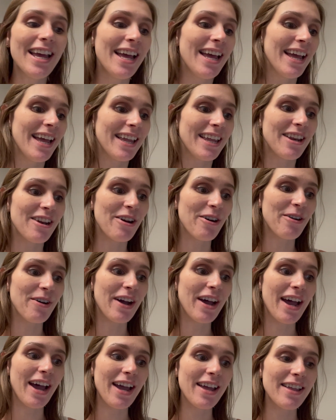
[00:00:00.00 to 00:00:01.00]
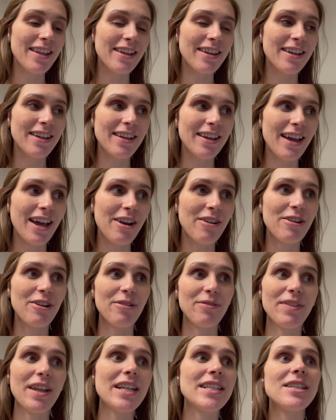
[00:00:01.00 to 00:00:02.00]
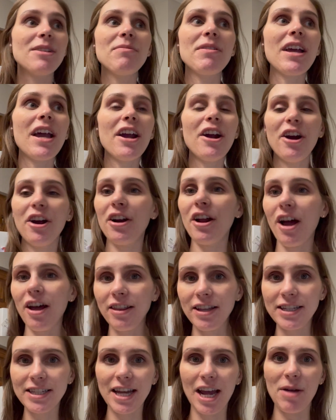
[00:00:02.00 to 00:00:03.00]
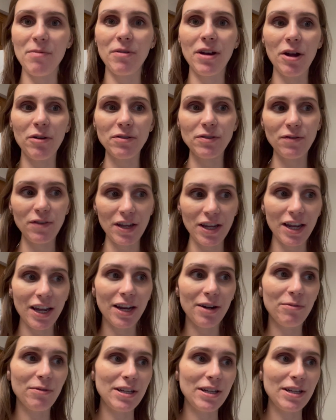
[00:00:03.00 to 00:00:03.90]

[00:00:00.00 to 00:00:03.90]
You know, I don't know, that's something I heard all the time when I was vegan,